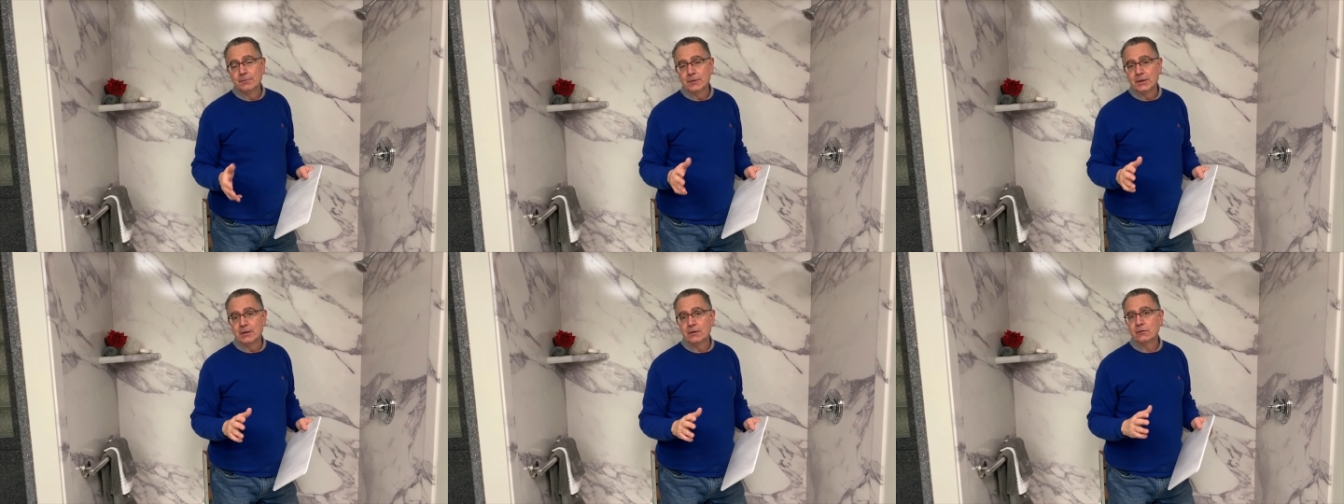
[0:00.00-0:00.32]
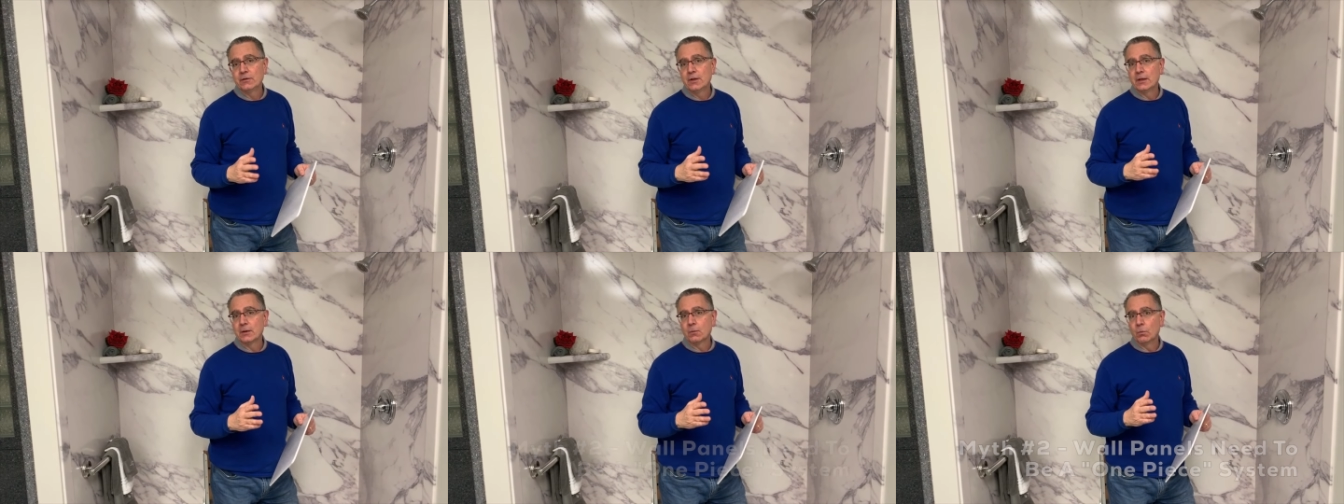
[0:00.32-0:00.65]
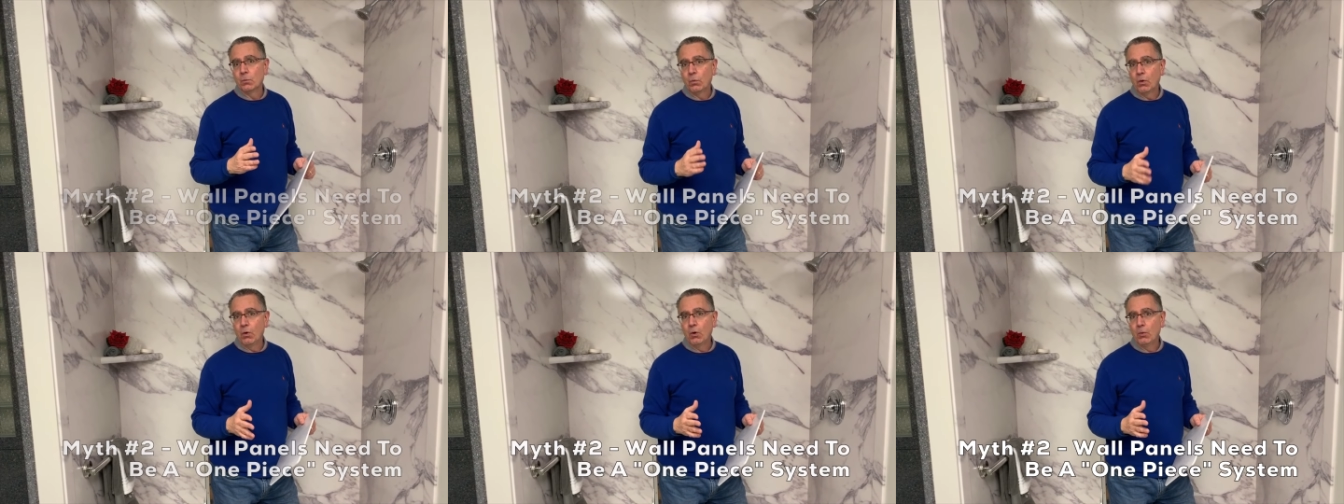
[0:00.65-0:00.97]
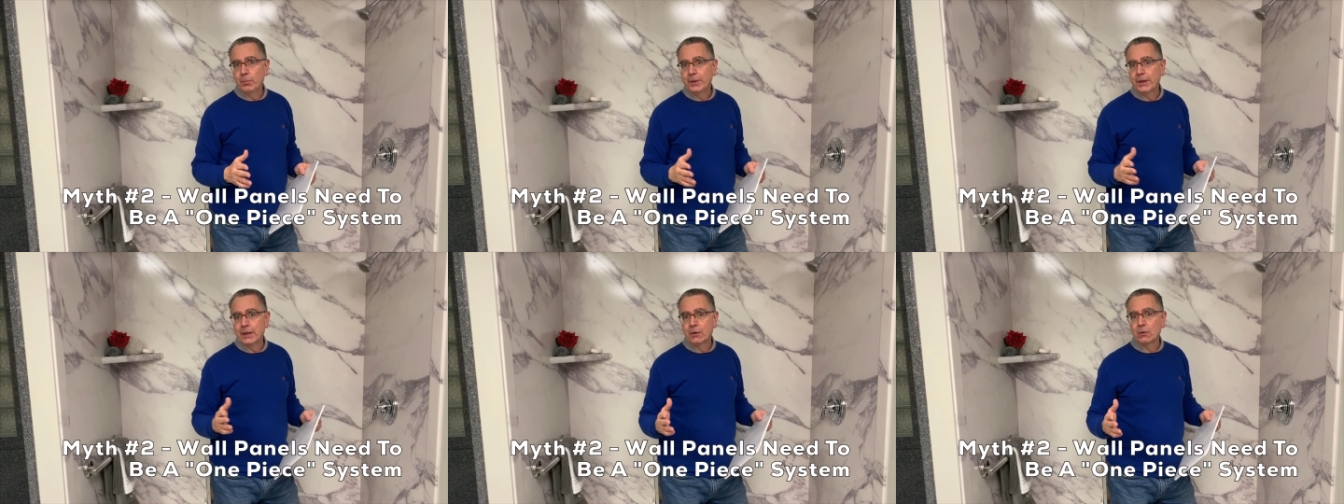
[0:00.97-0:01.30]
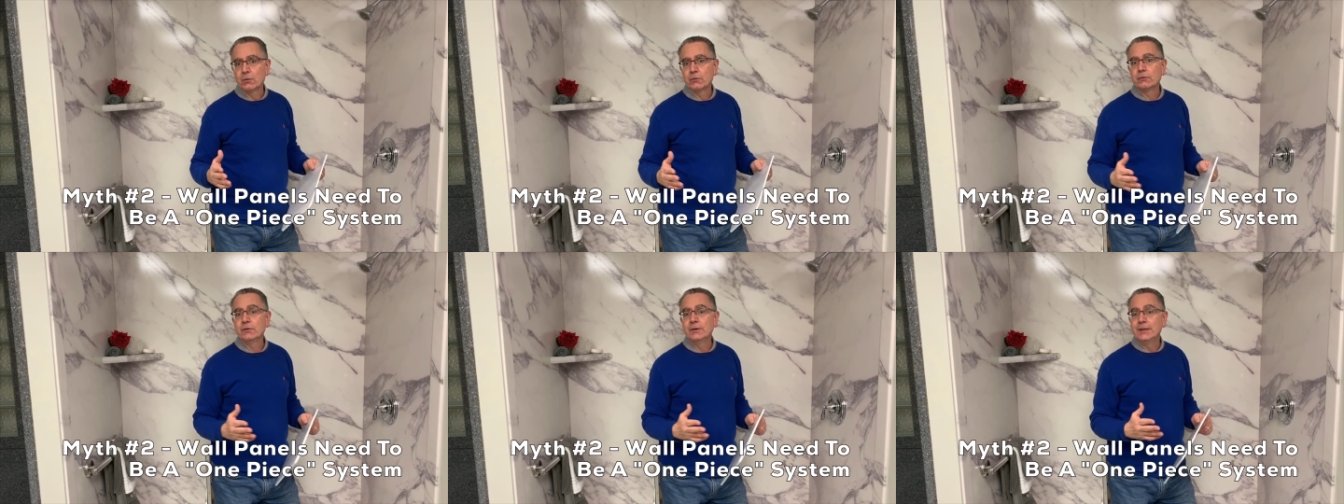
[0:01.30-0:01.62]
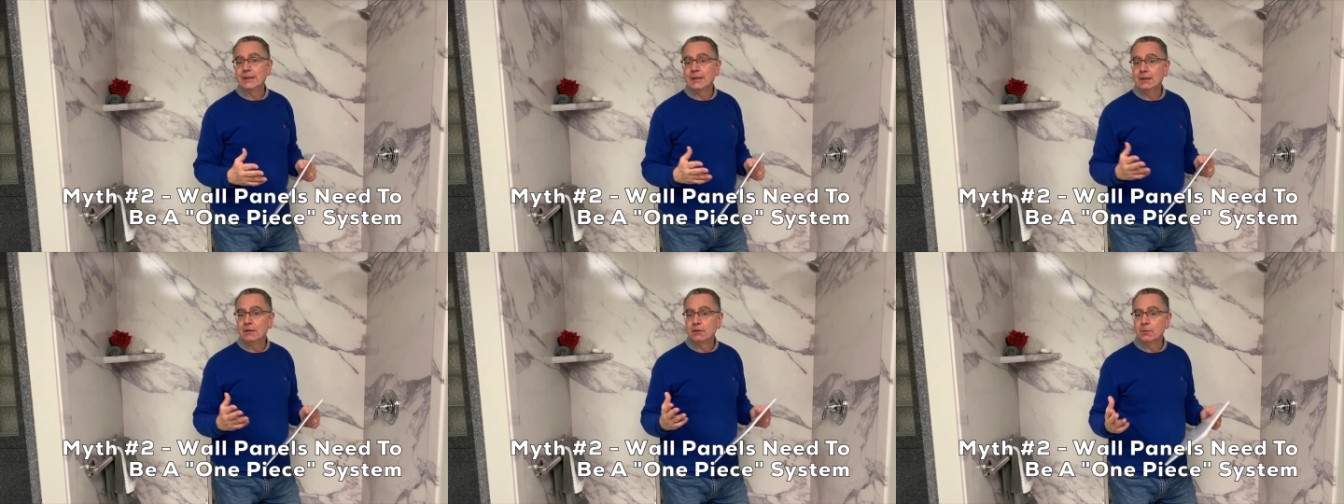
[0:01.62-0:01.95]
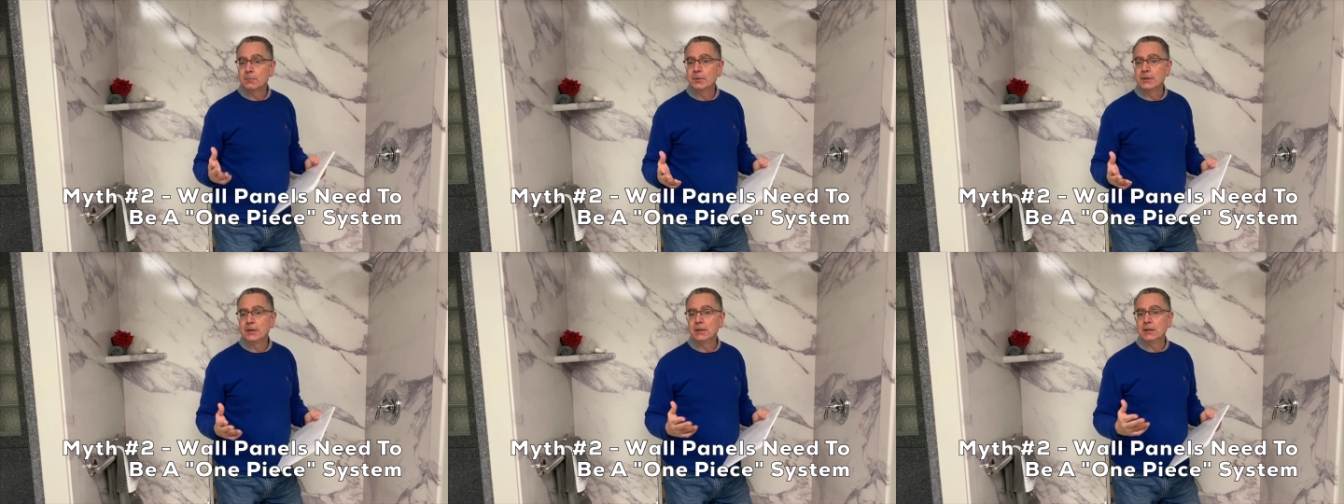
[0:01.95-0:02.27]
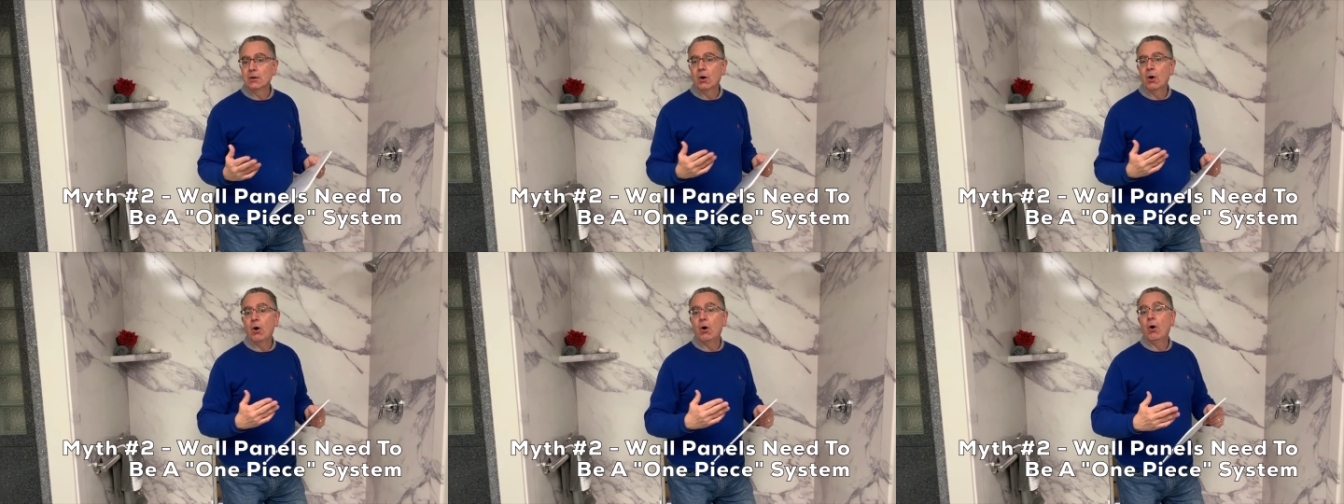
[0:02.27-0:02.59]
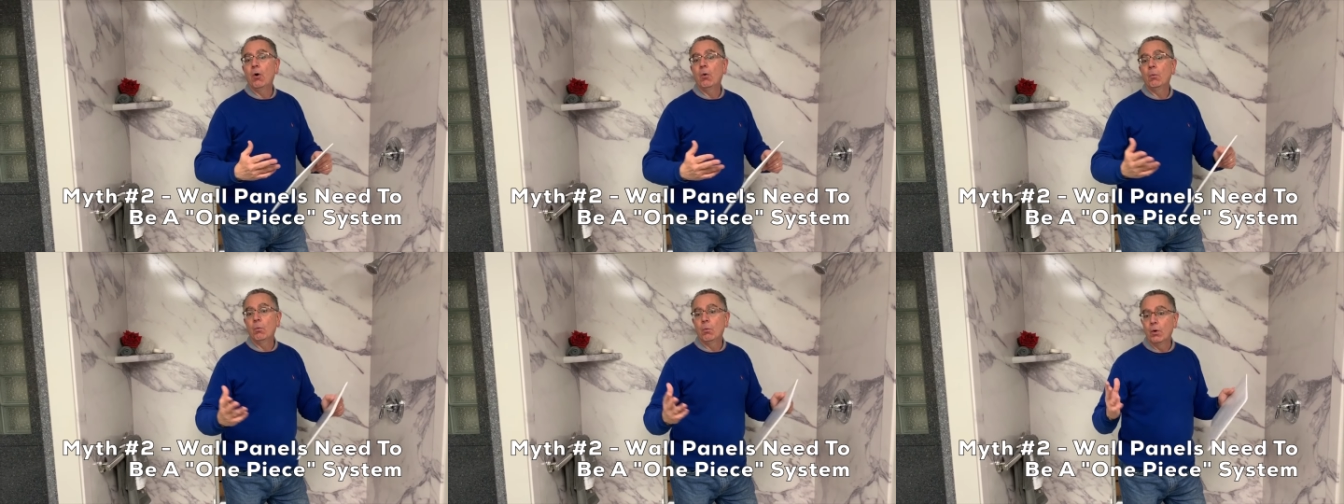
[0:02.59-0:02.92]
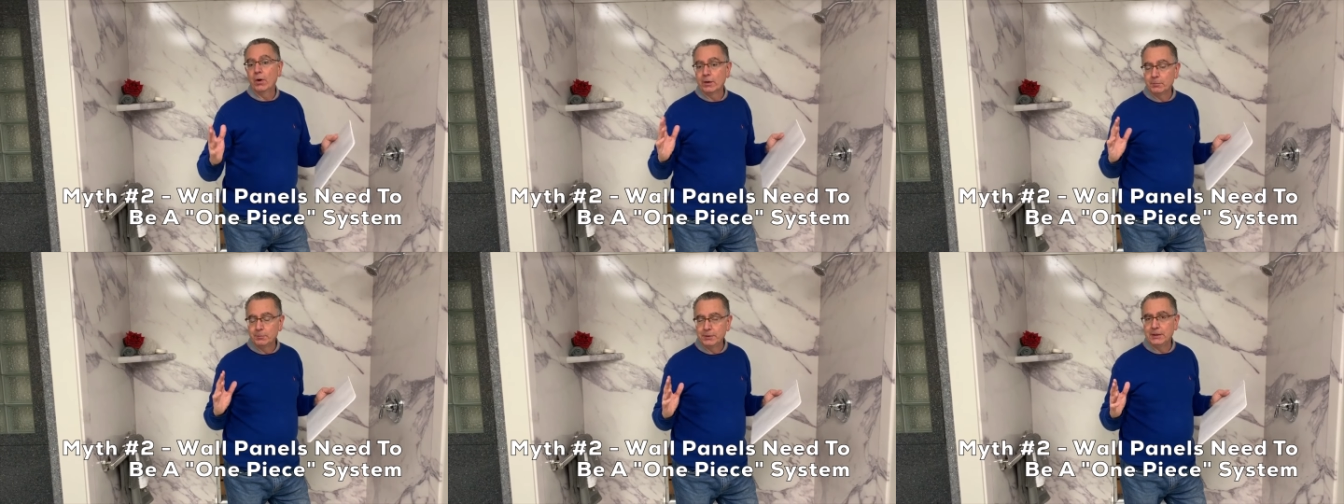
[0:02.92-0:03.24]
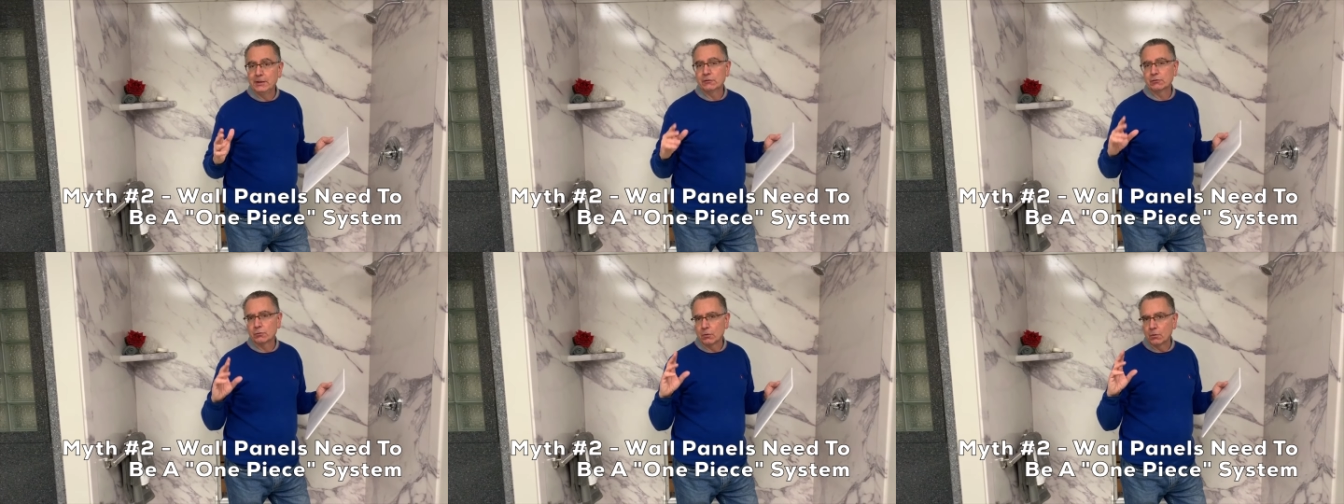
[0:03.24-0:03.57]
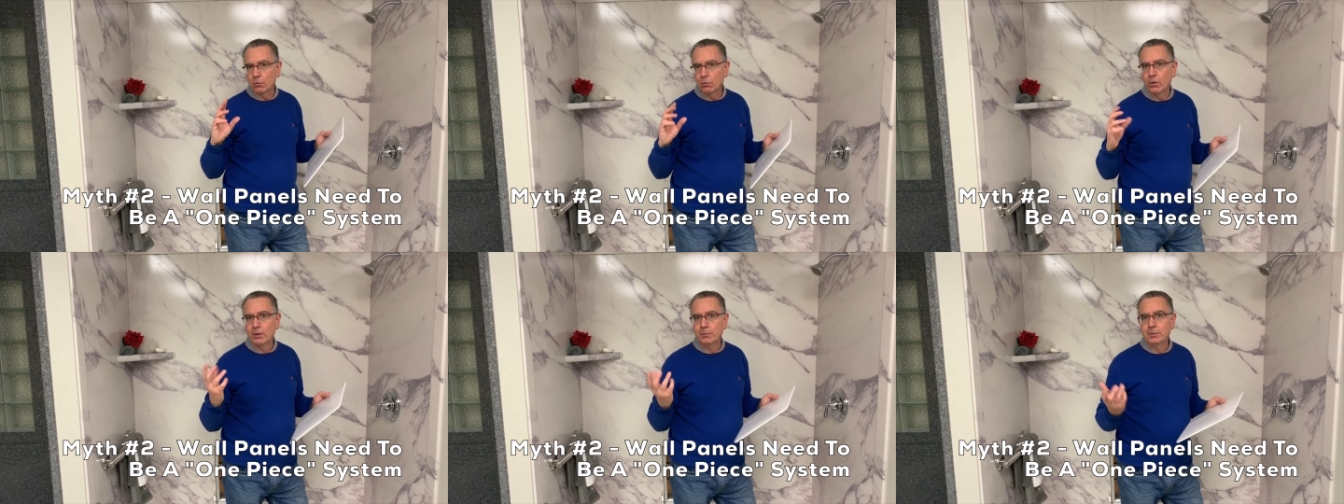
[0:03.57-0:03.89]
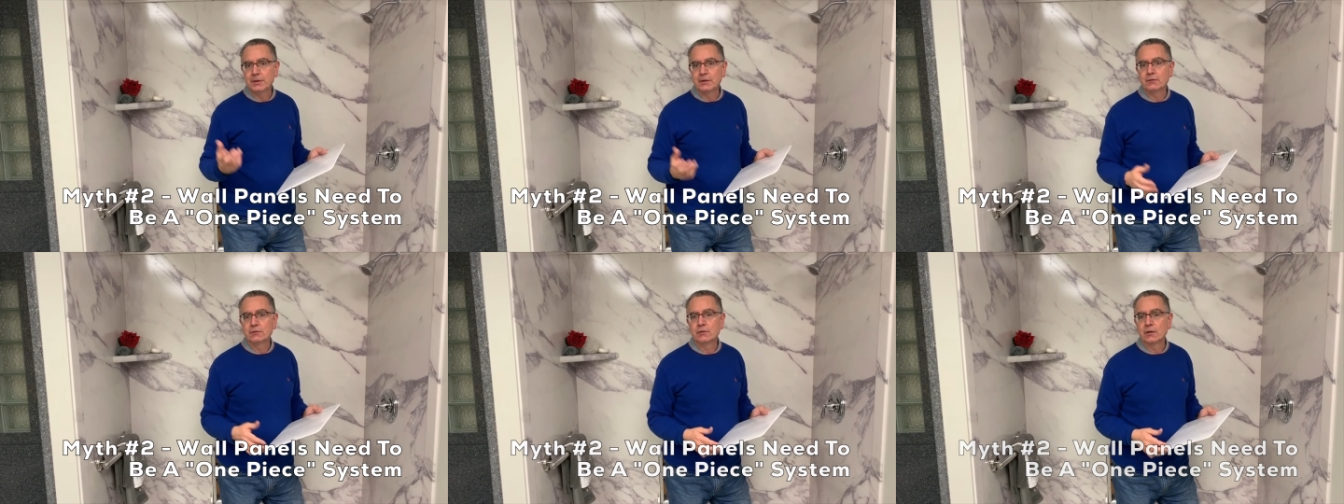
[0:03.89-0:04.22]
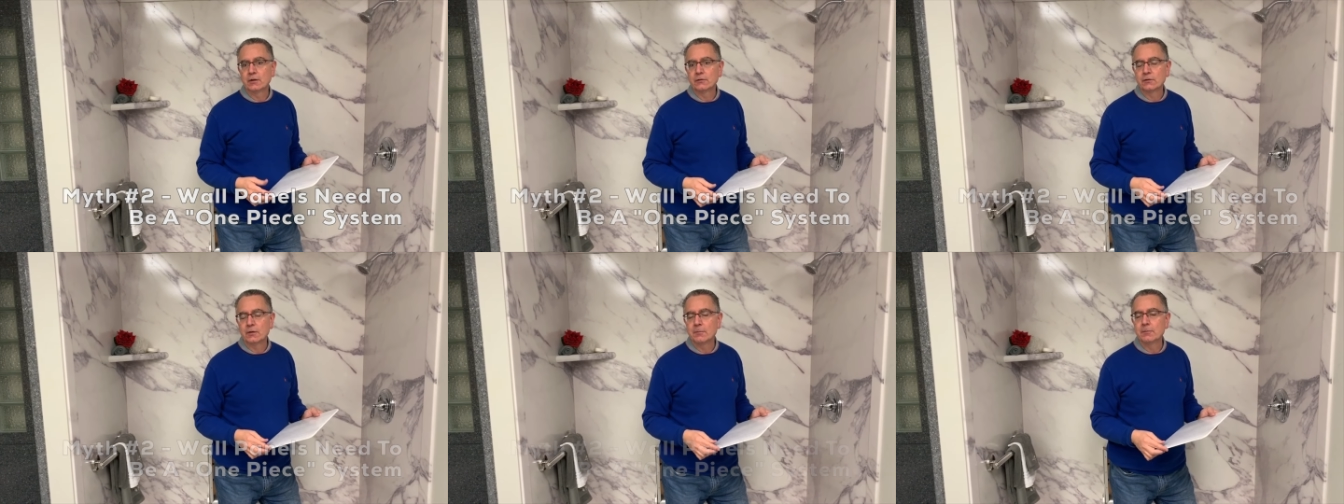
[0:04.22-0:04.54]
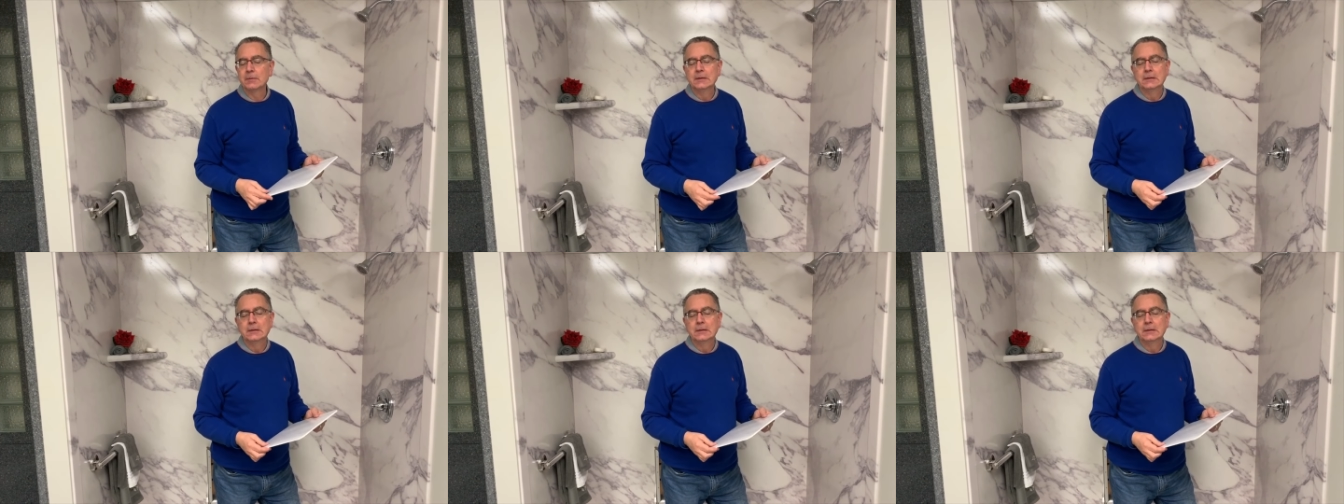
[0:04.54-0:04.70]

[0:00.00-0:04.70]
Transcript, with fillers: is that wall panels need to be all one piece or a one-piece system.